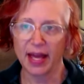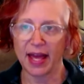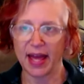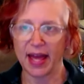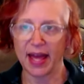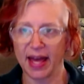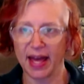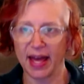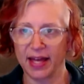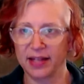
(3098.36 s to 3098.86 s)

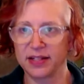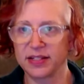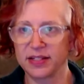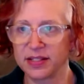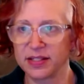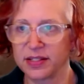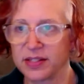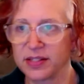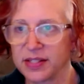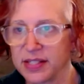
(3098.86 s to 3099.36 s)
and
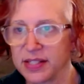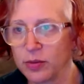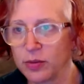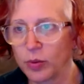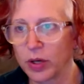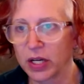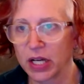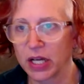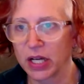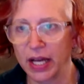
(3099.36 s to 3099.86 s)
see
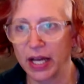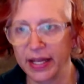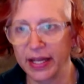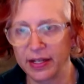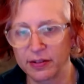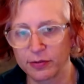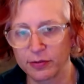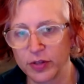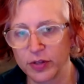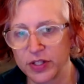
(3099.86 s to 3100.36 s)
what kind
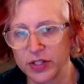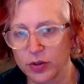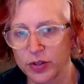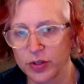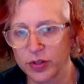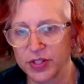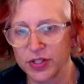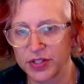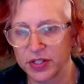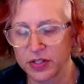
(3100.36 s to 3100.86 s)
of
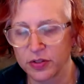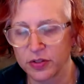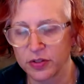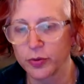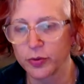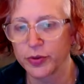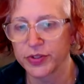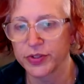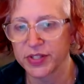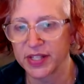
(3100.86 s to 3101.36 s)
resources and
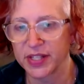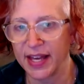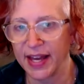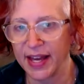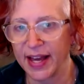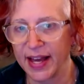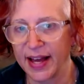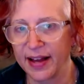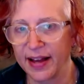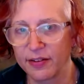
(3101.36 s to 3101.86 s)
tools they
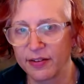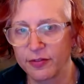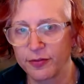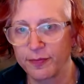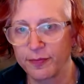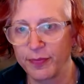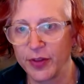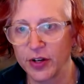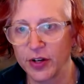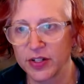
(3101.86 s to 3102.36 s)
have.
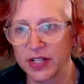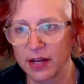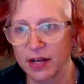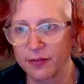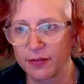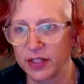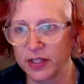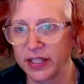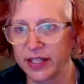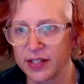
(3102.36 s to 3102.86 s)
There
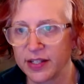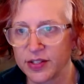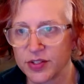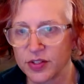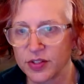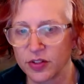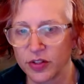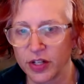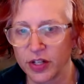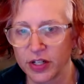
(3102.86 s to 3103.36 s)
definitely
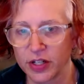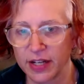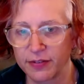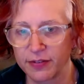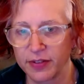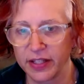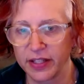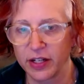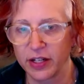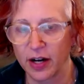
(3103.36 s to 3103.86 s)
is there
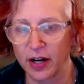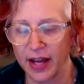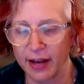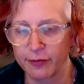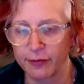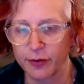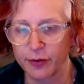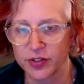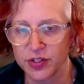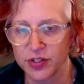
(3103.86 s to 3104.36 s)
definitely are
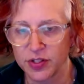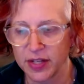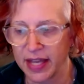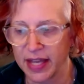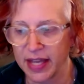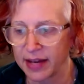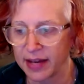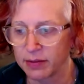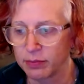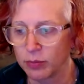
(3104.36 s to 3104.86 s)
efforts to
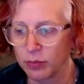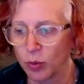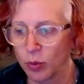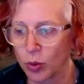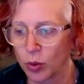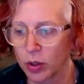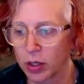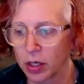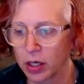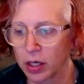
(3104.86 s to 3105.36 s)
get
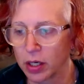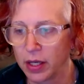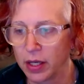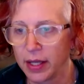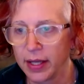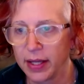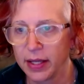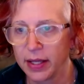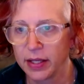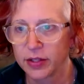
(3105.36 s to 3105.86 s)
more
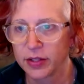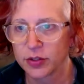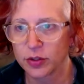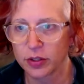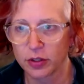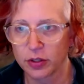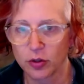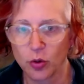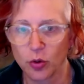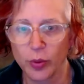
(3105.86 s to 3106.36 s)
sort
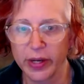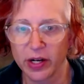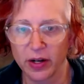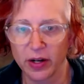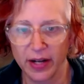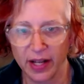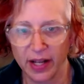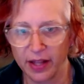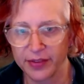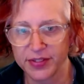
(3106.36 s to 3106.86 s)
of queer
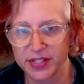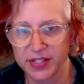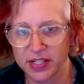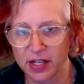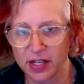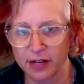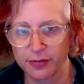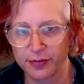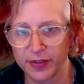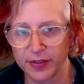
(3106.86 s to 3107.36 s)
health
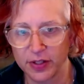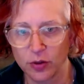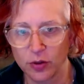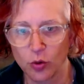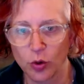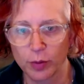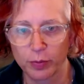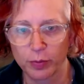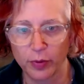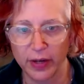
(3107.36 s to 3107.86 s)
stuff
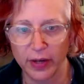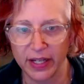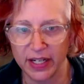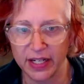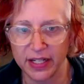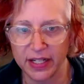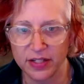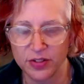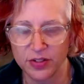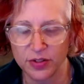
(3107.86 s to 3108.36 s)

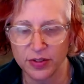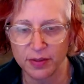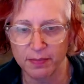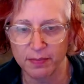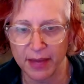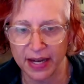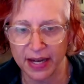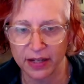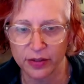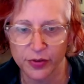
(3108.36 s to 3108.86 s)
incorporated into the
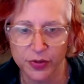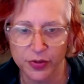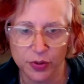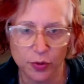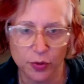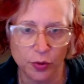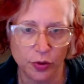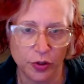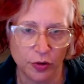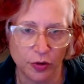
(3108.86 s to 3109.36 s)
medical
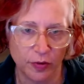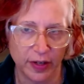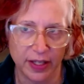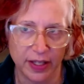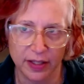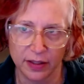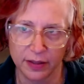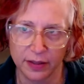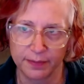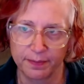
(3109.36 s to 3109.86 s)
school
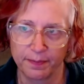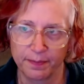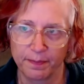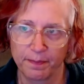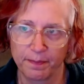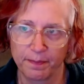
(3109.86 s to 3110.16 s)
curriculum.